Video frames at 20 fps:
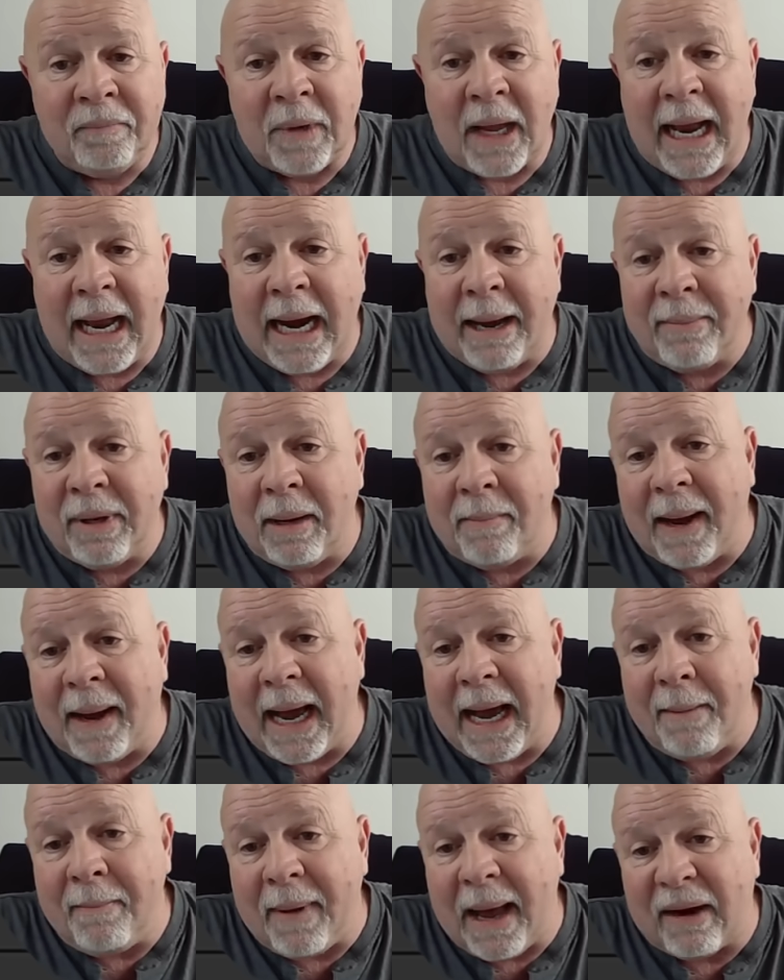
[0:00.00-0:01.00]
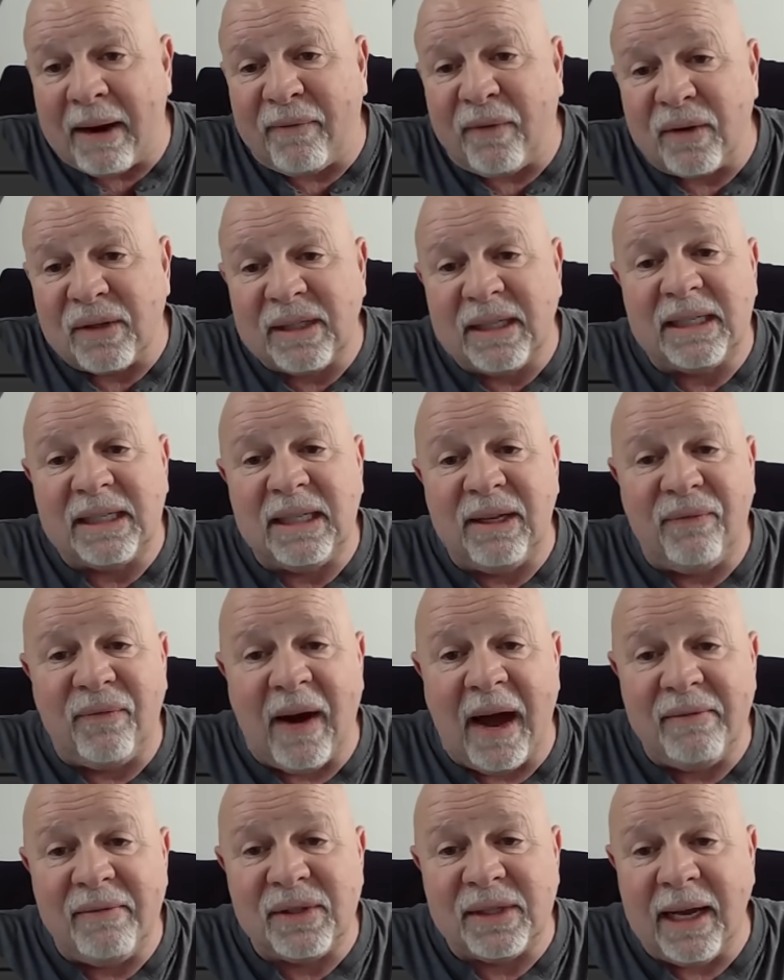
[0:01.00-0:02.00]
And I'm going to buy it back for
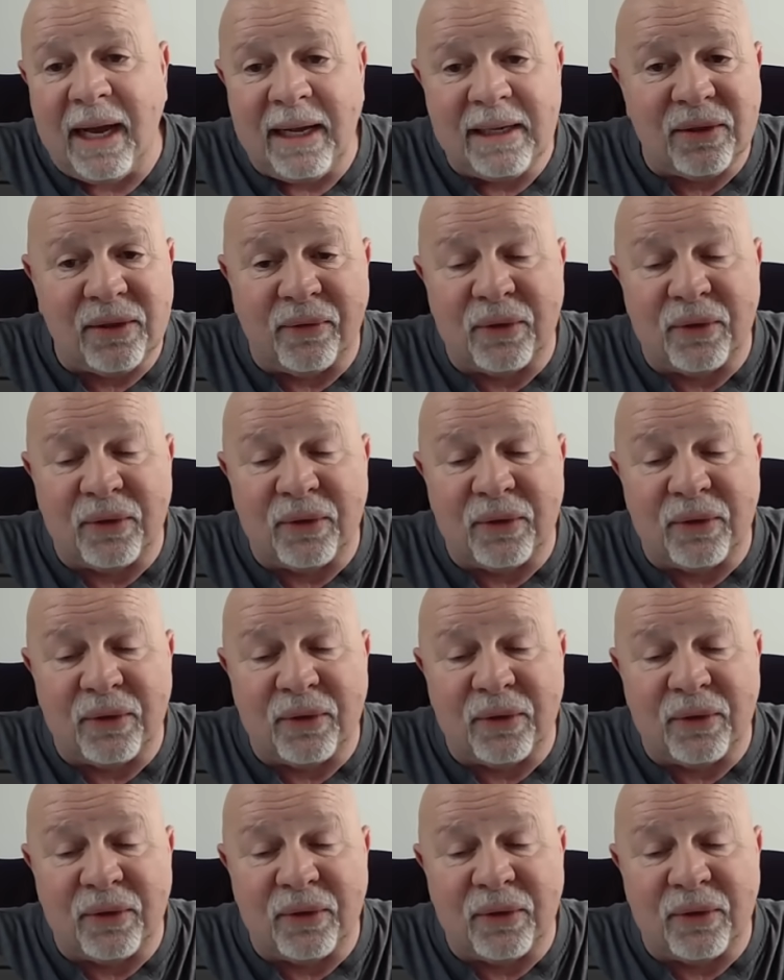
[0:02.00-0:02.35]
65 cents or